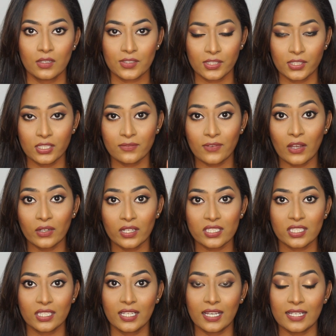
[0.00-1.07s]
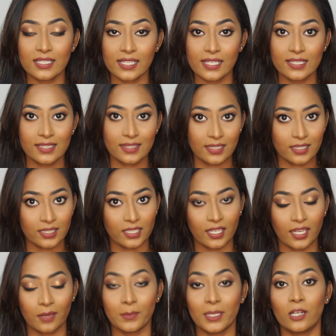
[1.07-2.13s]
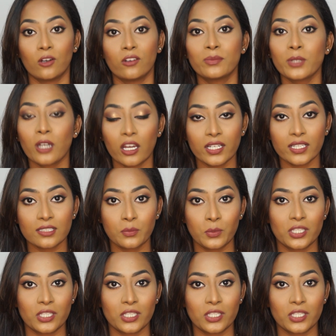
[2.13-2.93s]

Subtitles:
So this foundation contains 30 ml of product,